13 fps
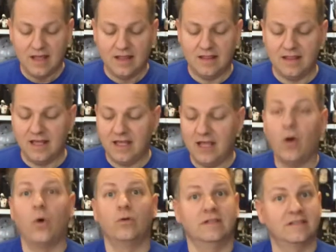the
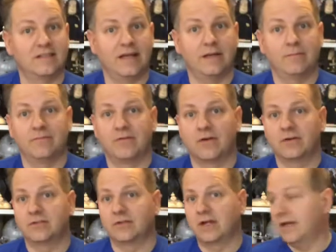oldest item
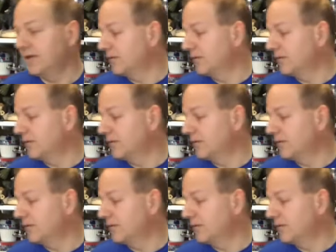first, okay?